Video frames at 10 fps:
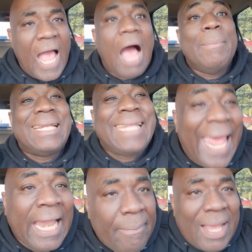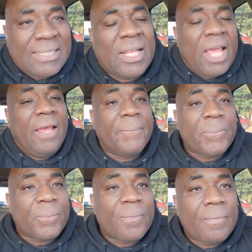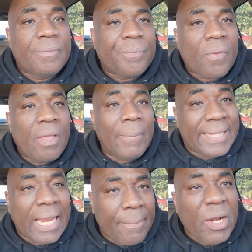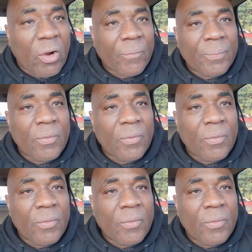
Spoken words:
I'm telling him yesterday. Me tell him, you know.